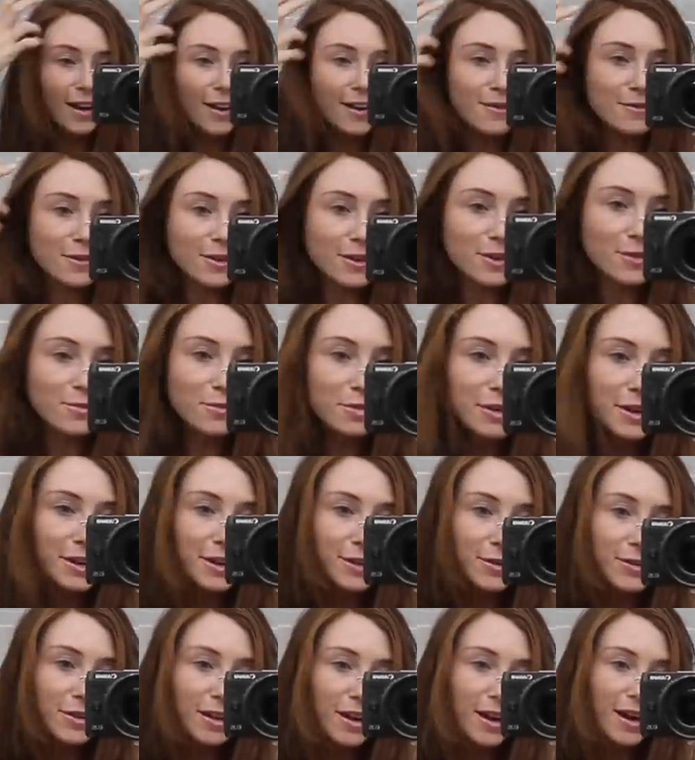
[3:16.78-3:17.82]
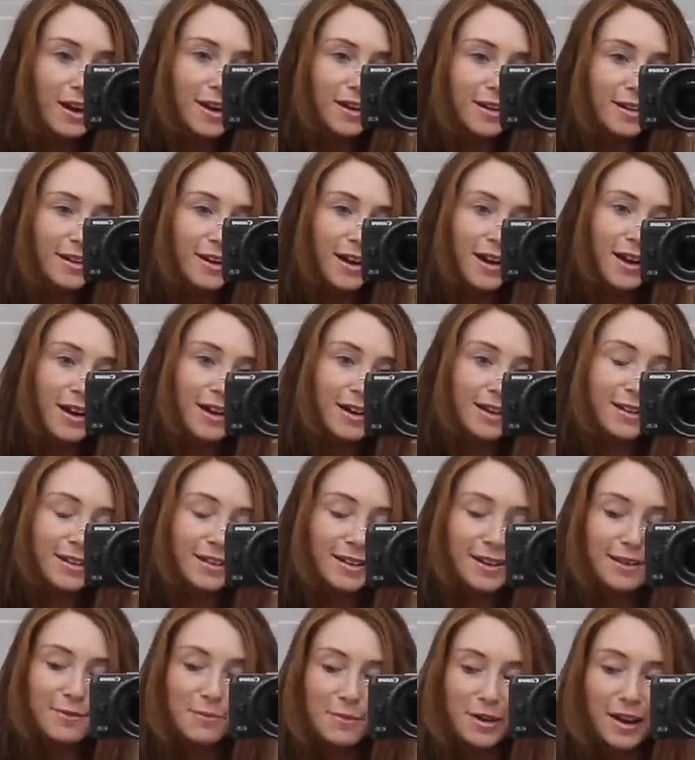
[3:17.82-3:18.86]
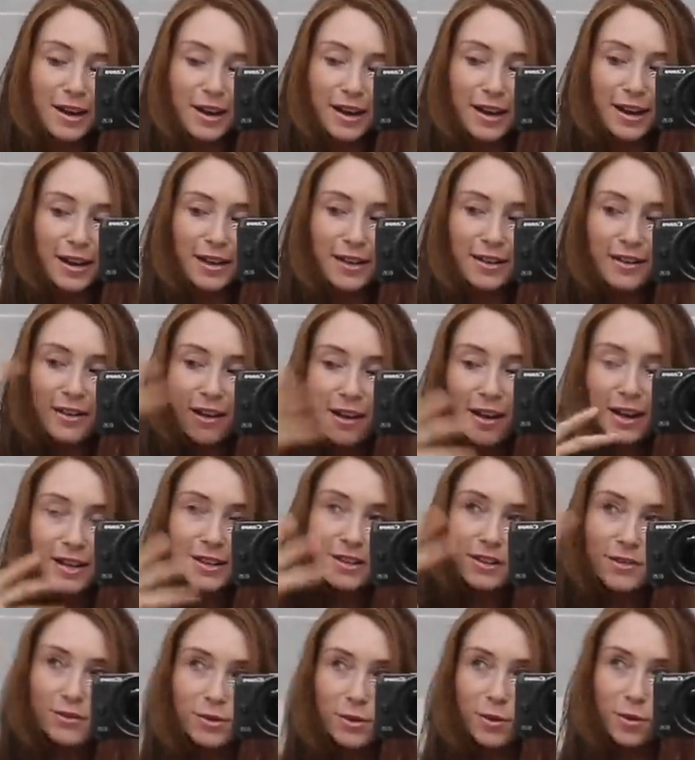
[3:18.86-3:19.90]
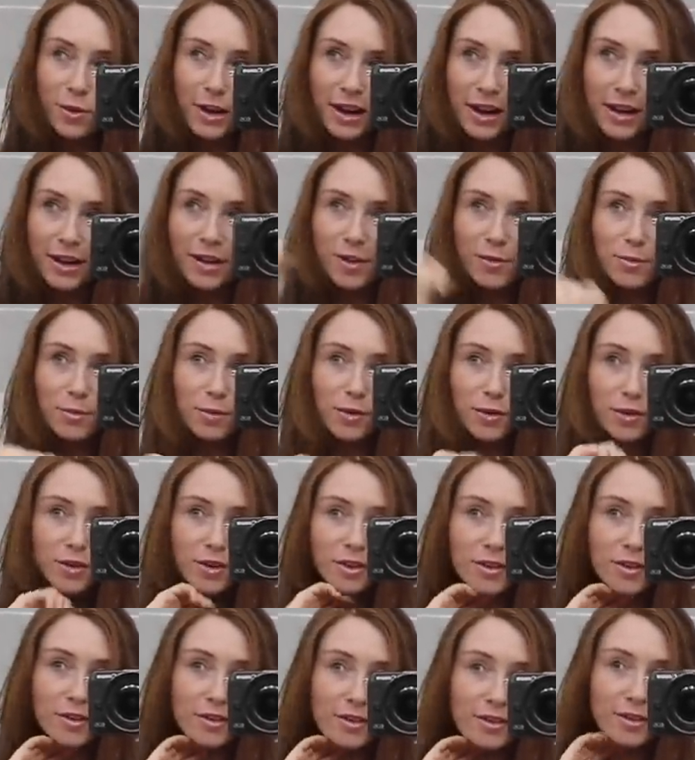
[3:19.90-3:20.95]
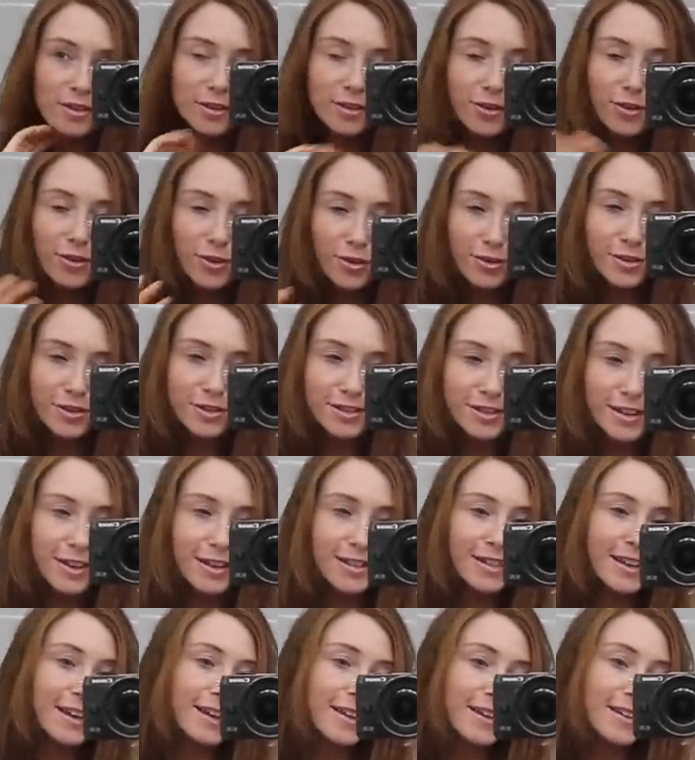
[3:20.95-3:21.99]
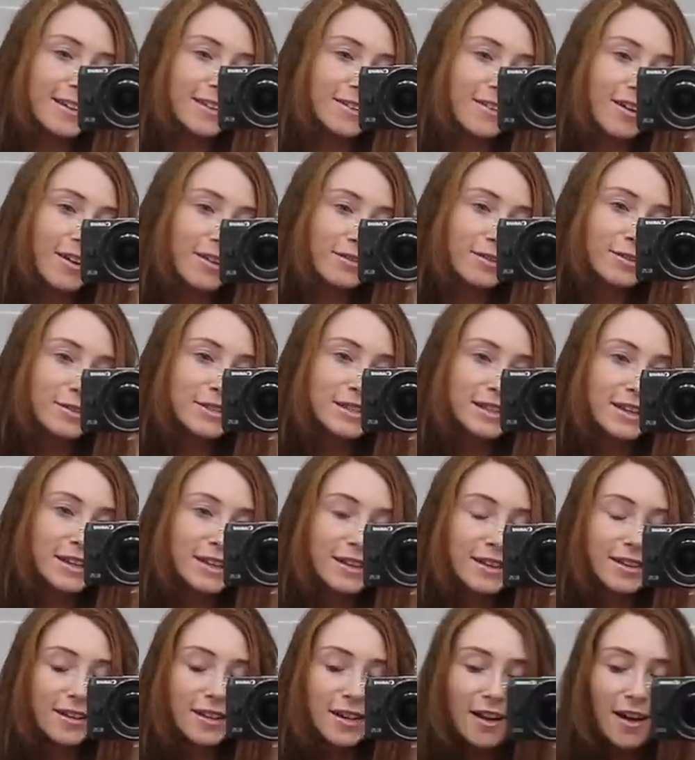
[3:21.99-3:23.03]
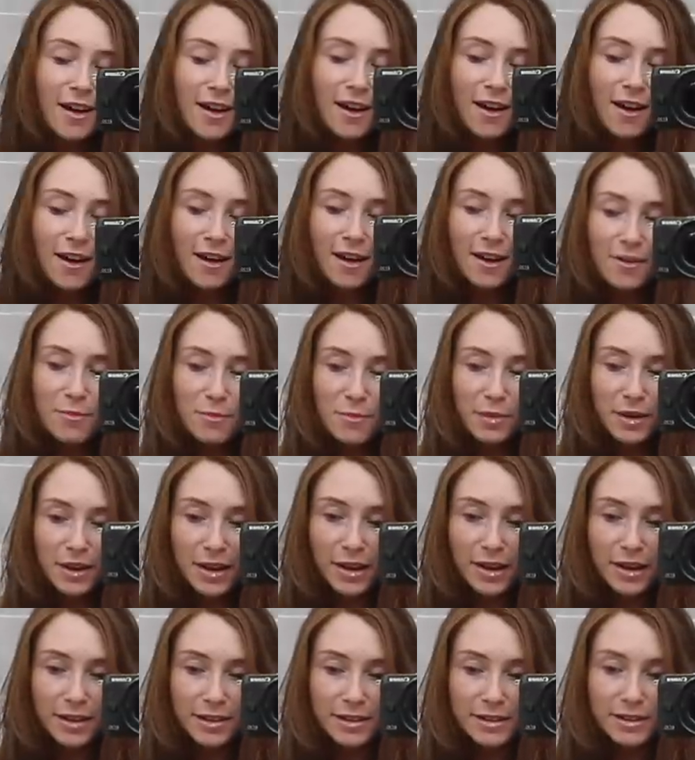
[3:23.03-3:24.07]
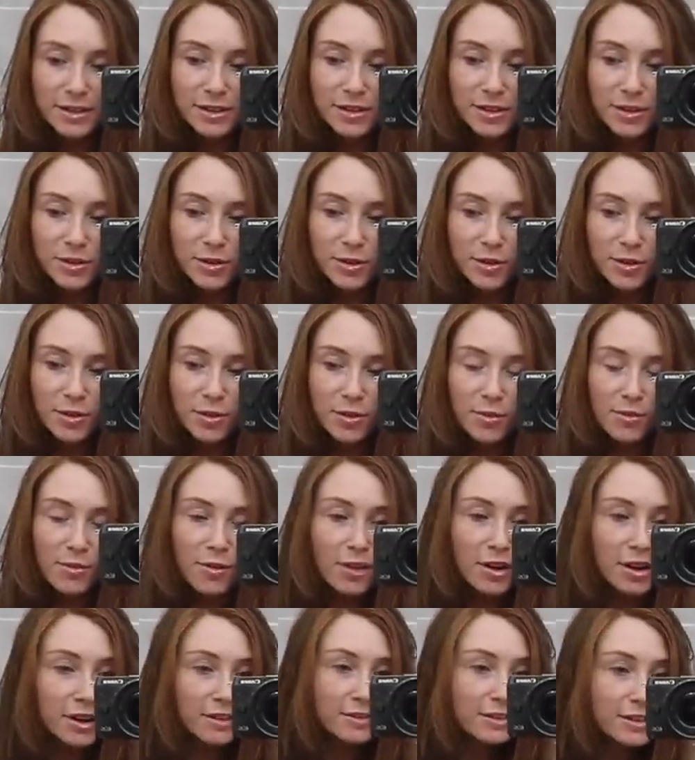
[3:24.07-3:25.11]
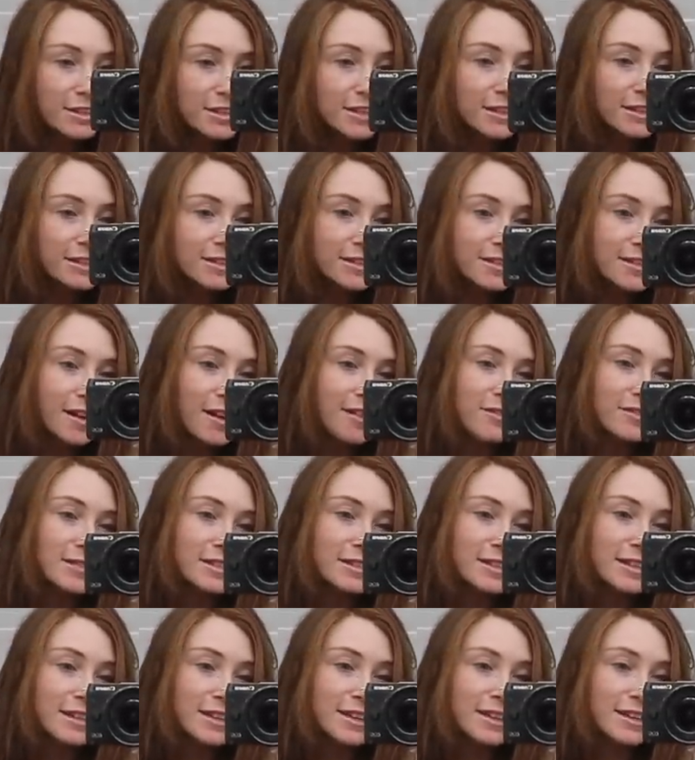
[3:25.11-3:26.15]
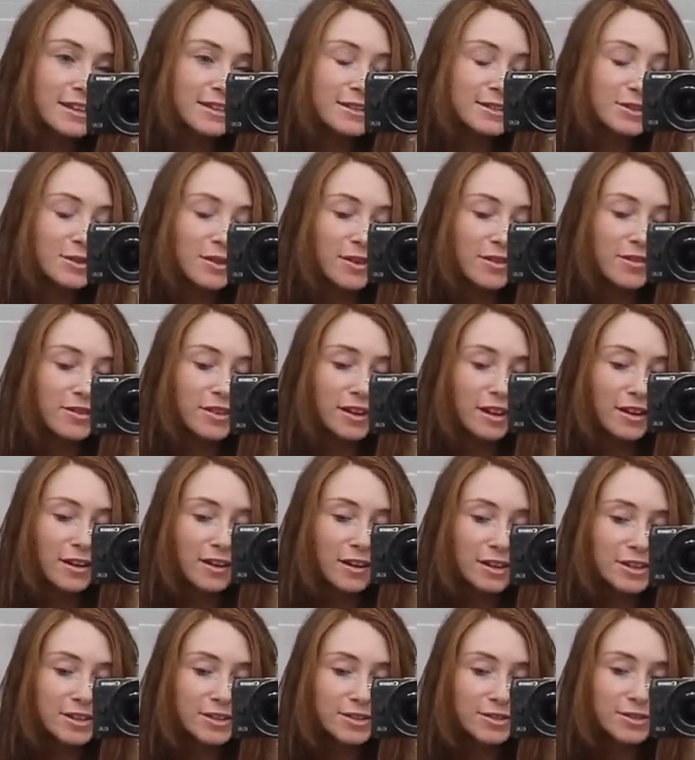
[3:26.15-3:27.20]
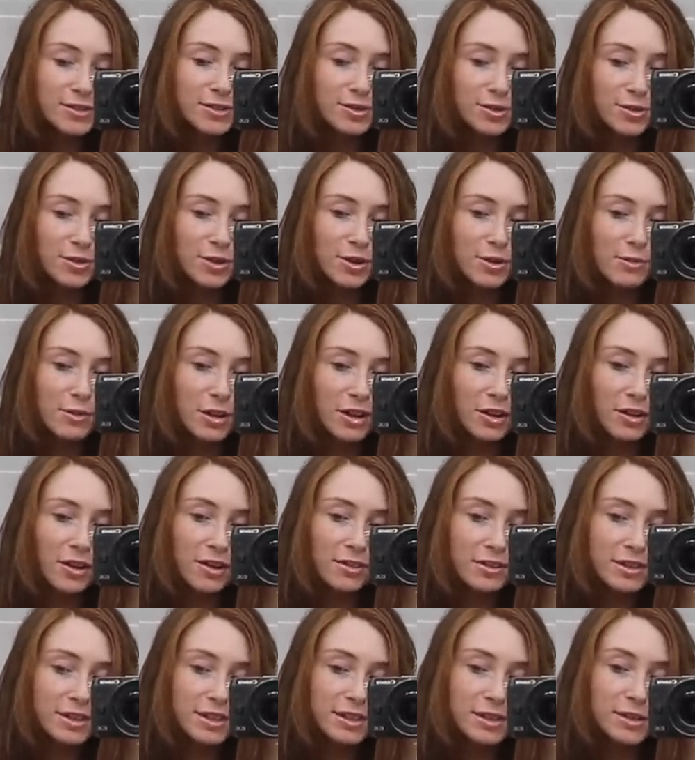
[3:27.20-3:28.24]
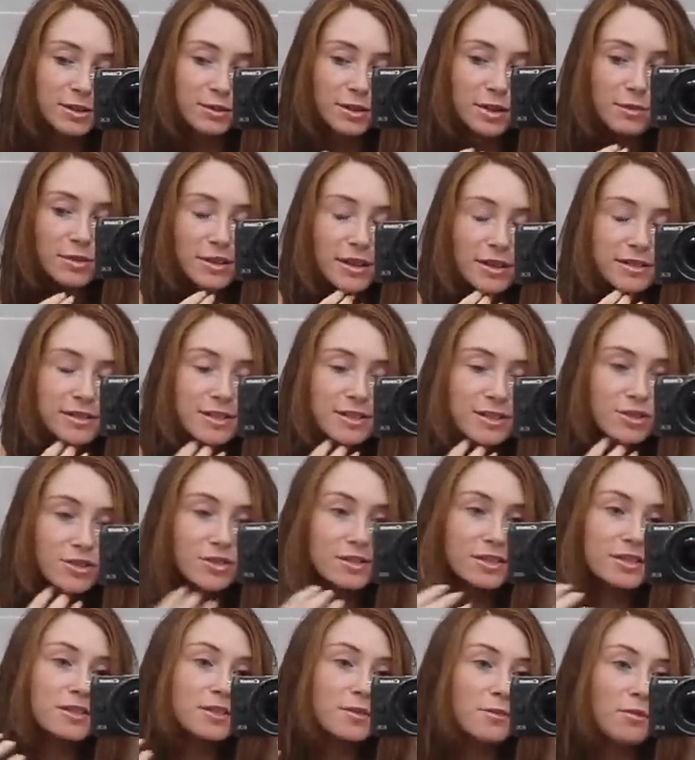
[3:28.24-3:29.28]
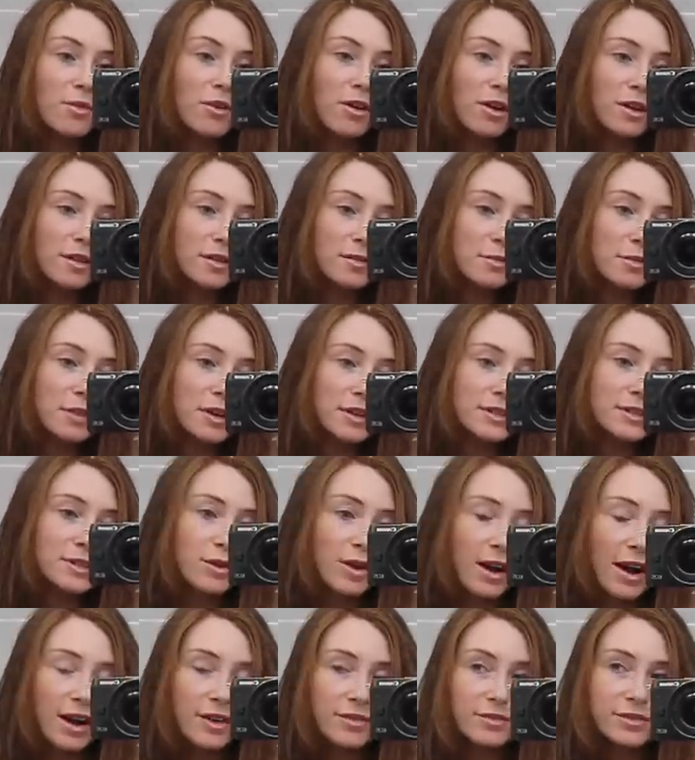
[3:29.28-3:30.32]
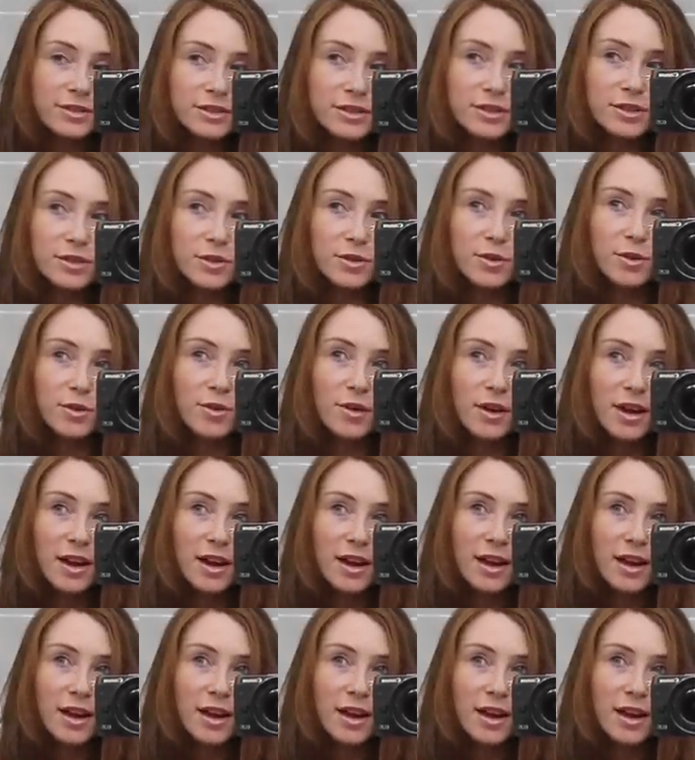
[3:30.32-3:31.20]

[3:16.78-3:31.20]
I'm gonna bring you along on my kind of quick, but good, I think, night routine. I'm big into morning routines, obviously, so I feel like I should show you my night routine as well, because it's just as important, because you have to,